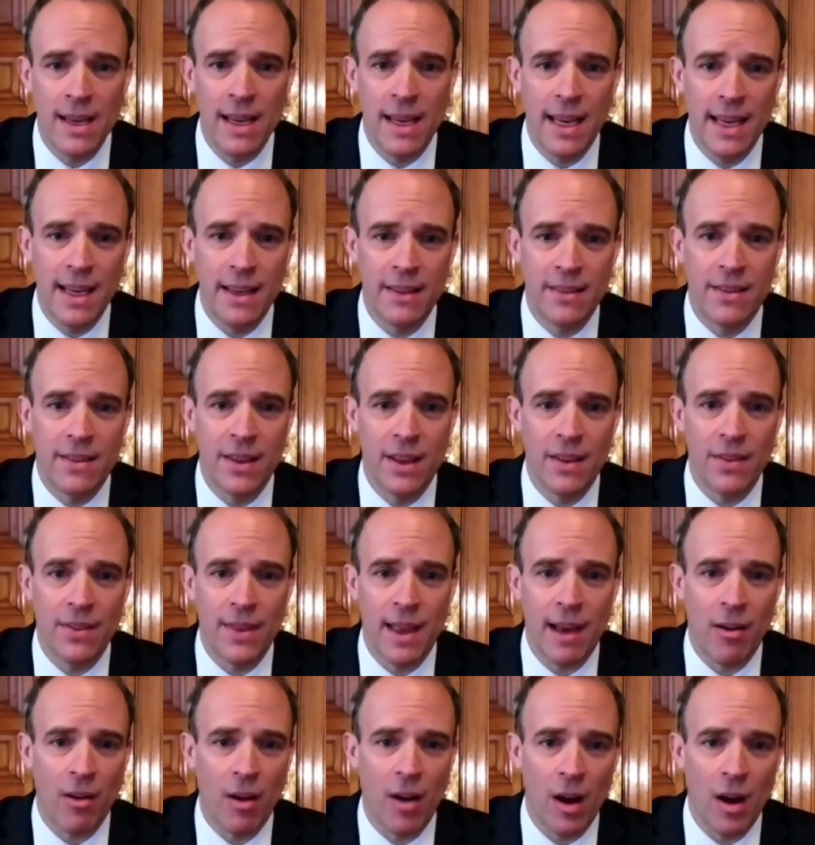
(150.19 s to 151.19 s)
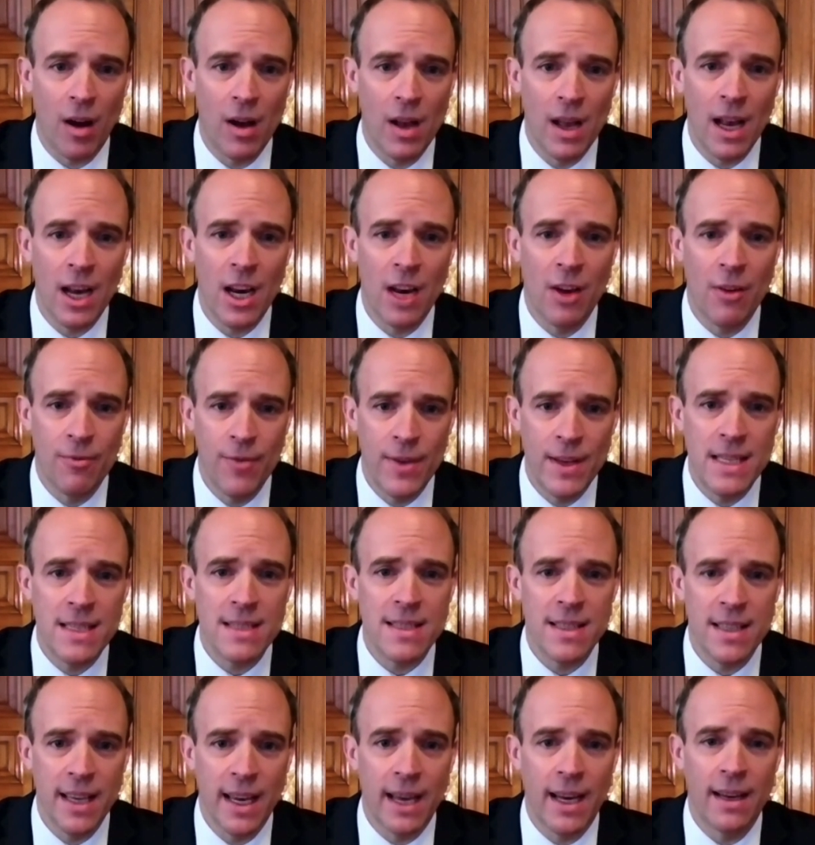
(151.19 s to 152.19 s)
is that there are
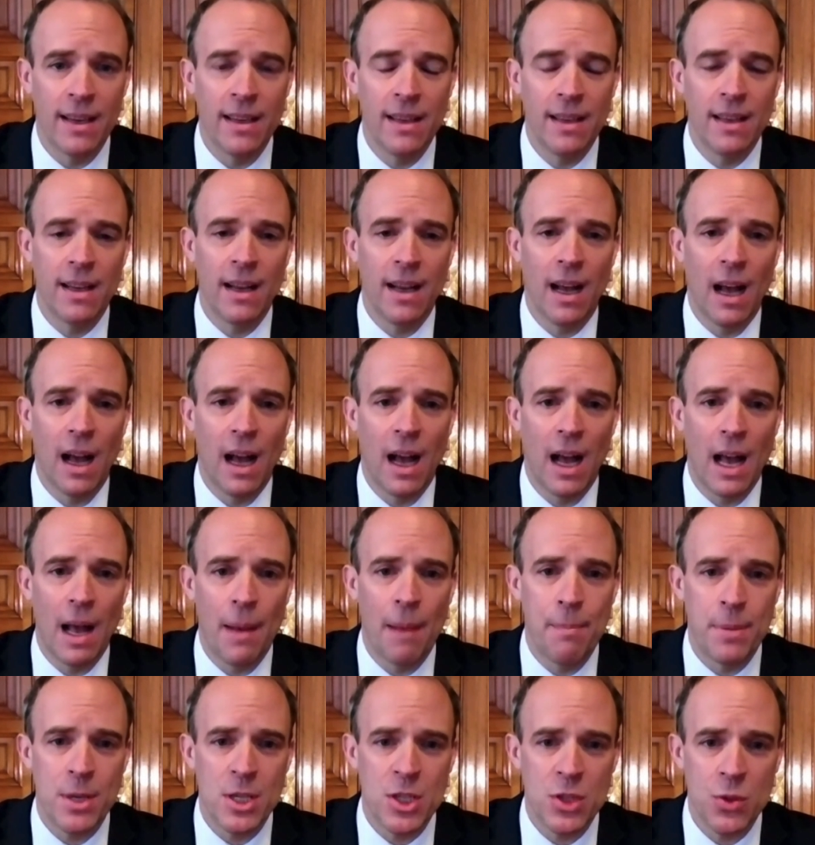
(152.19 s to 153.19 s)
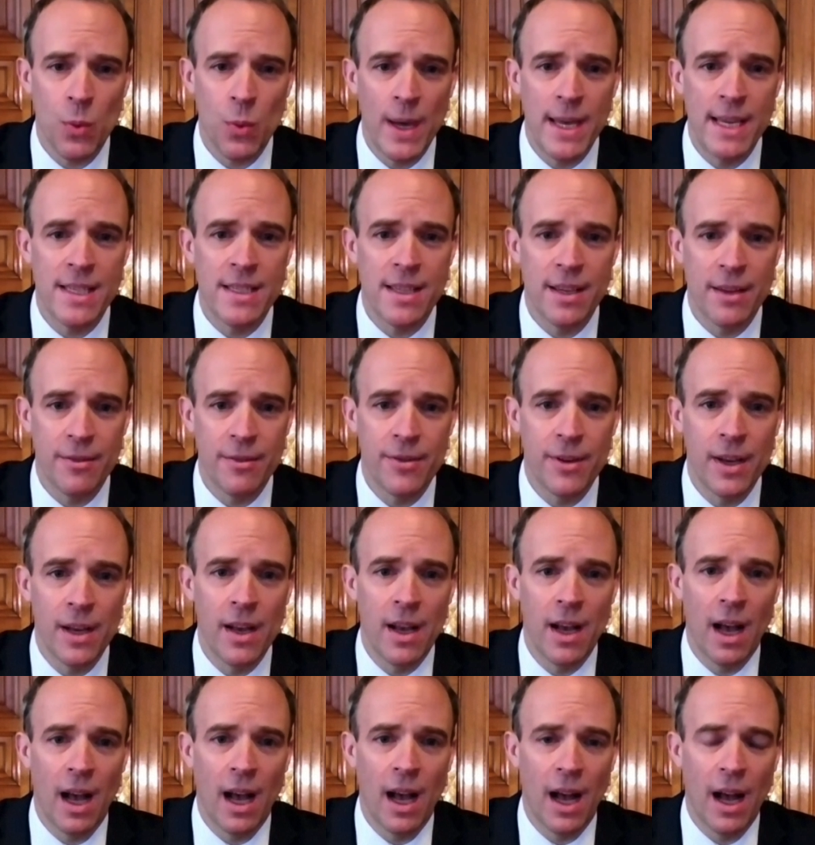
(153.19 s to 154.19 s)
convincing and persuasive
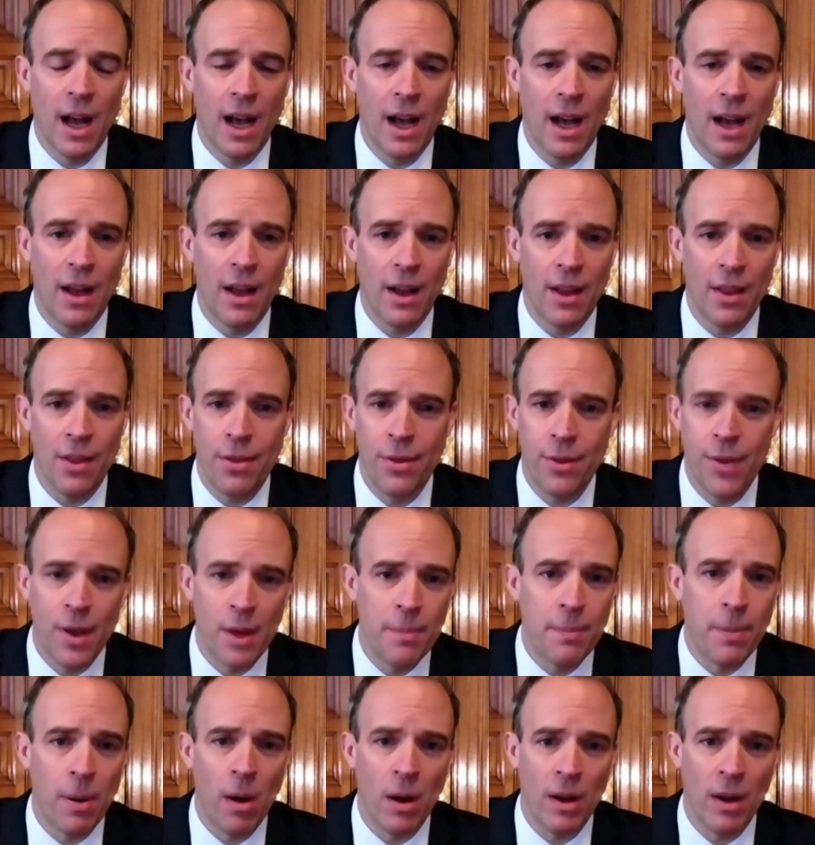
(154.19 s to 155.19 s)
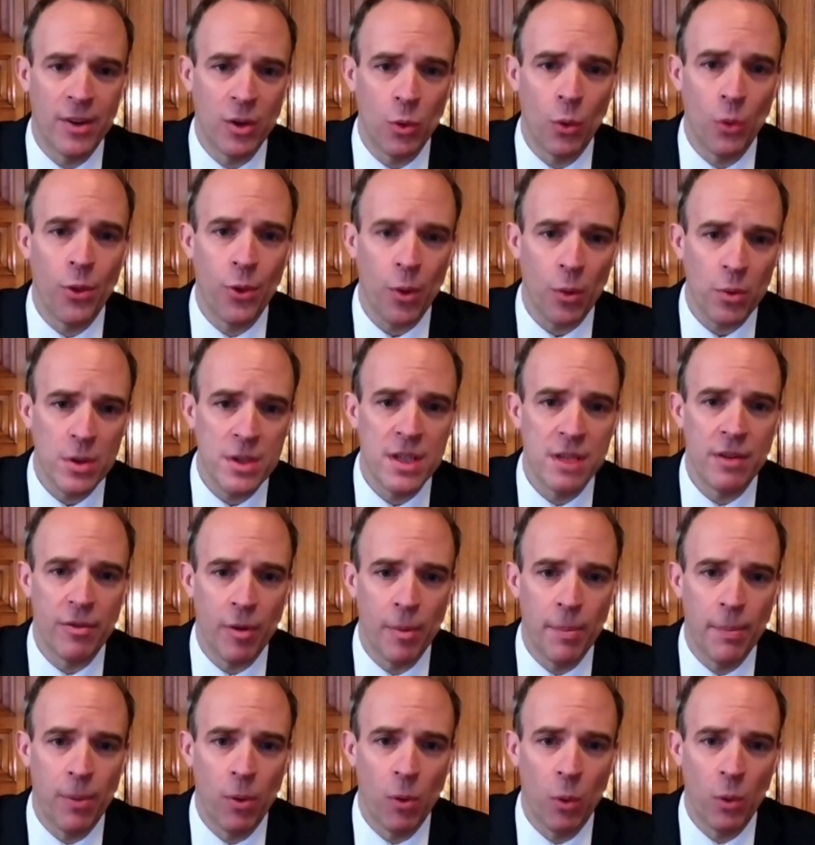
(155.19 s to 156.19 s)
third-party authoritative
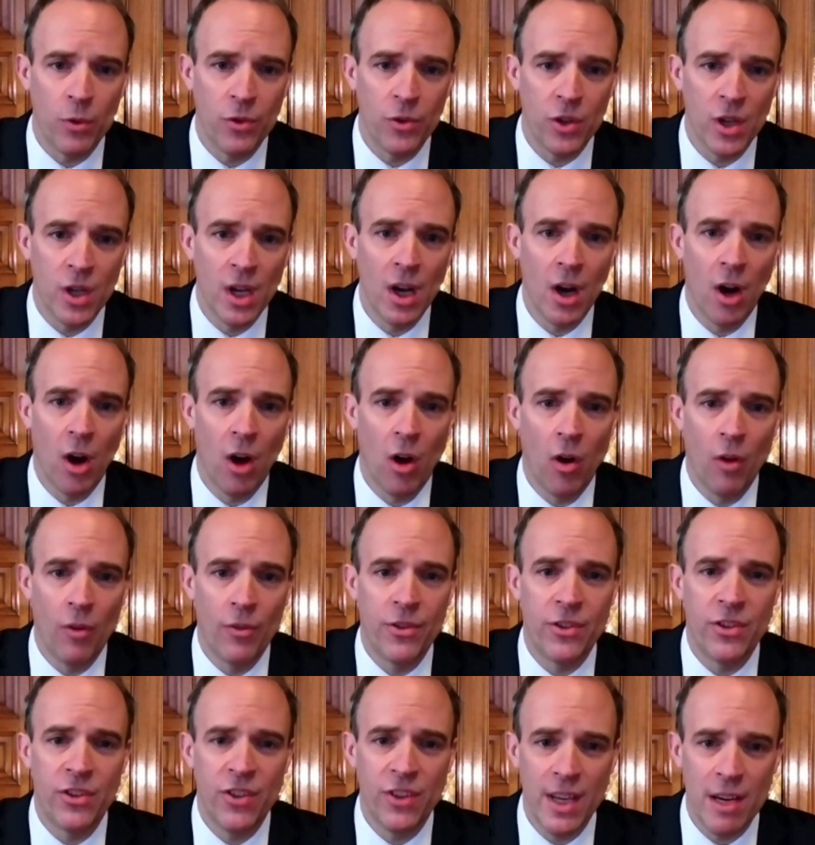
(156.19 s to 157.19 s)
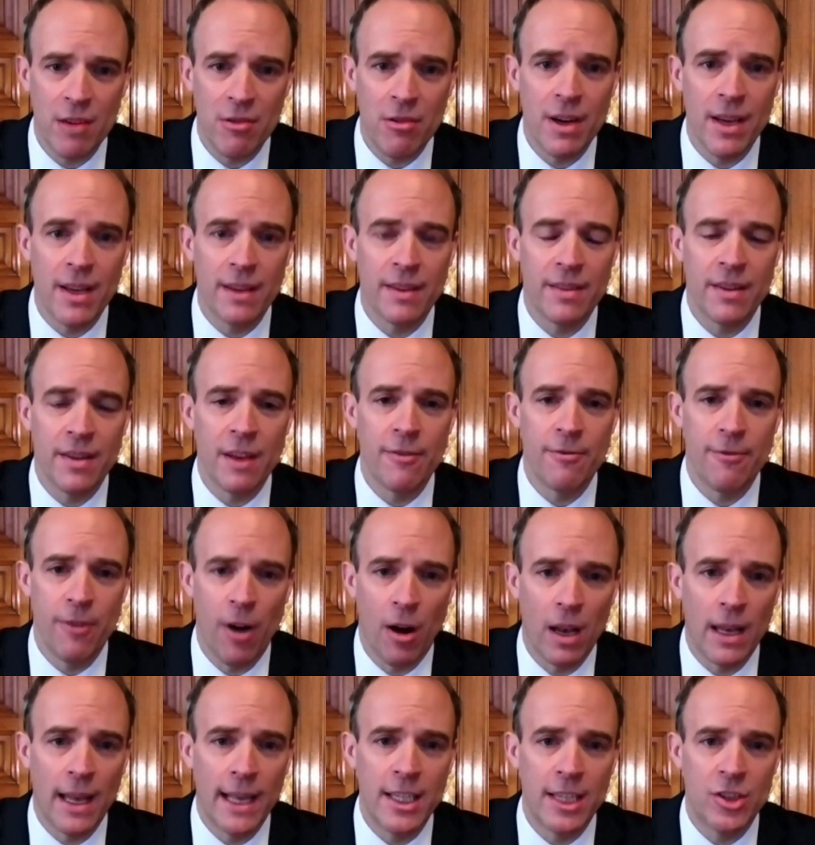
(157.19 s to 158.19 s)
reports of serious
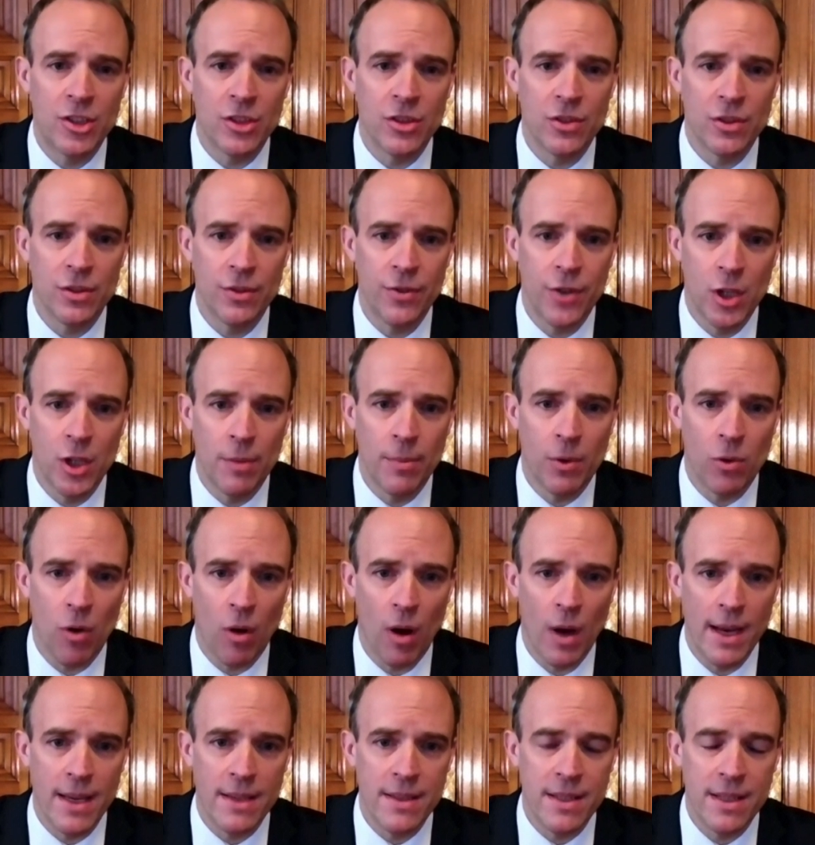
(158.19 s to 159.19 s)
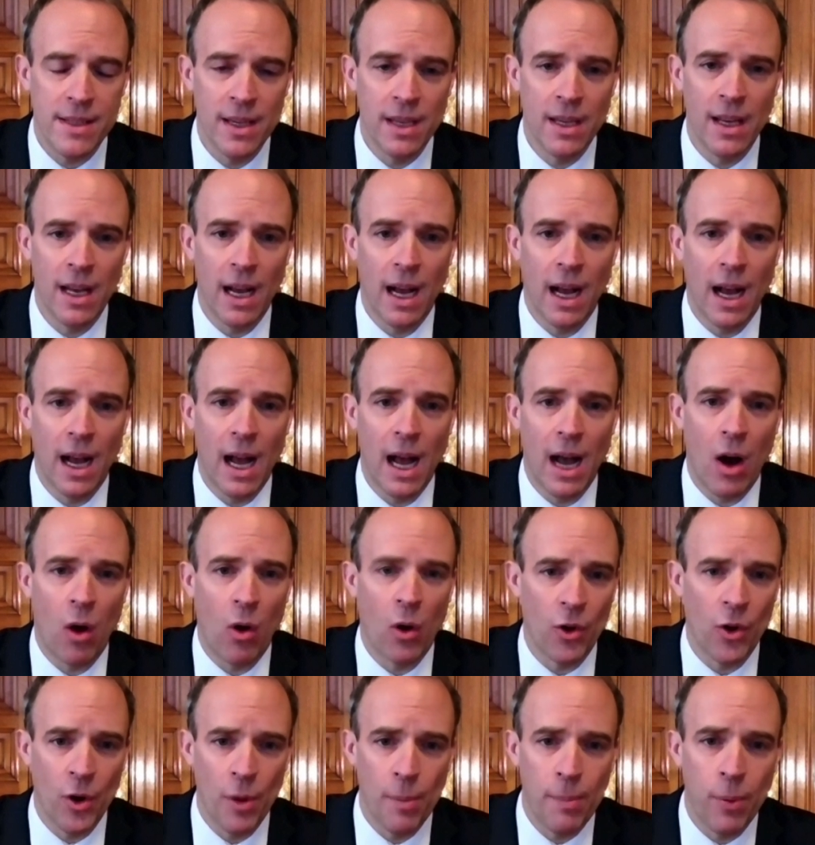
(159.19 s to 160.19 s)
violations of human rights
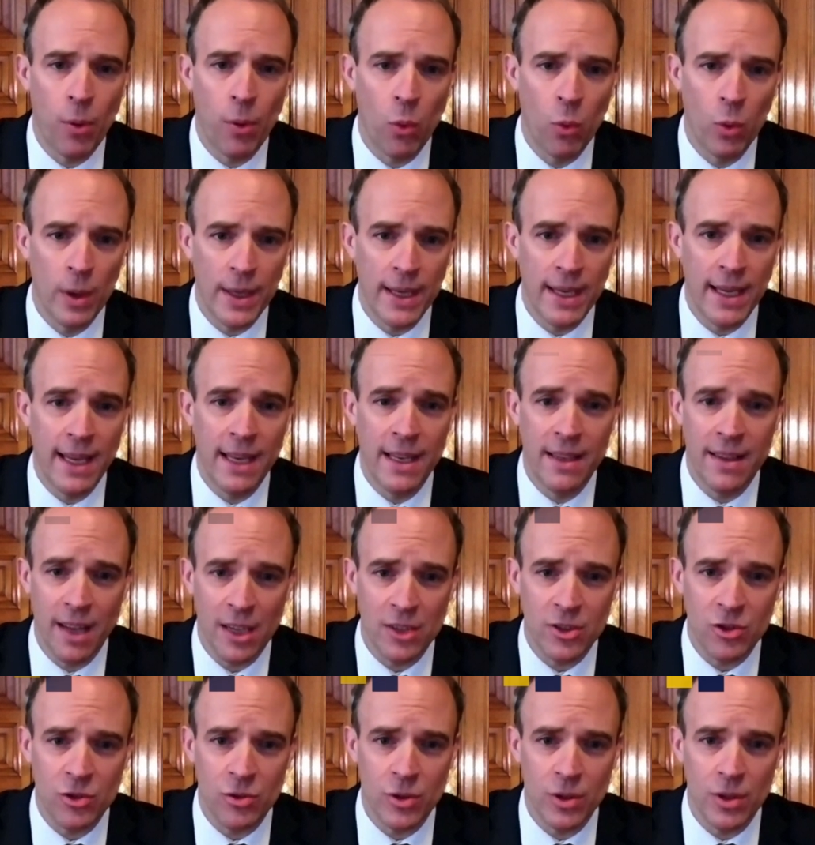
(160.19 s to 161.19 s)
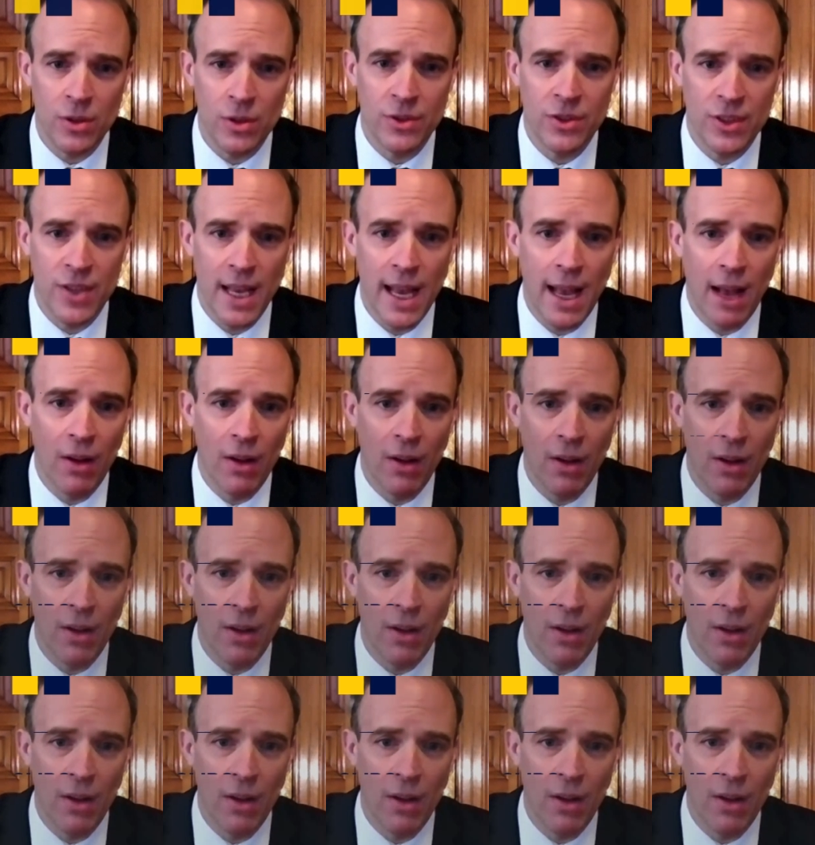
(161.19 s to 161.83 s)
on an appalling industrial scale.